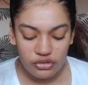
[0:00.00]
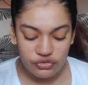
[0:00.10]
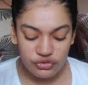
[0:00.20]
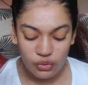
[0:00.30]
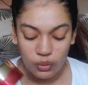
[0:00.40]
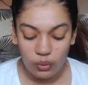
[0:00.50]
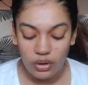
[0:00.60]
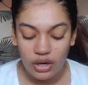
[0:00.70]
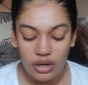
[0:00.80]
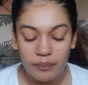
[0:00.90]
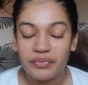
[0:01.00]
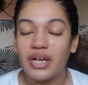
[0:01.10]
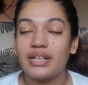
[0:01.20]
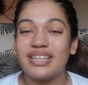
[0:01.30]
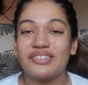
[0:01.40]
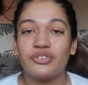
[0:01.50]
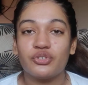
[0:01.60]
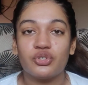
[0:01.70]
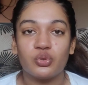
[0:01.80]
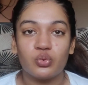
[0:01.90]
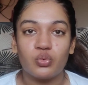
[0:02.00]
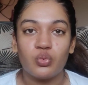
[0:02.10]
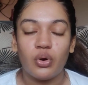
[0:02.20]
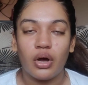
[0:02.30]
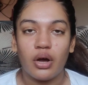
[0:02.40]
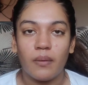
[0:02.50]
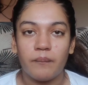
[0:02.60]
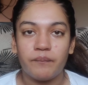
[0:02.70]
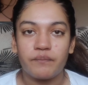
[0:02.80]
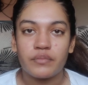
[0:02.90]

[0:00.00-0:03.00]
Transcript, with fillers: So um, yeah, these are the two um,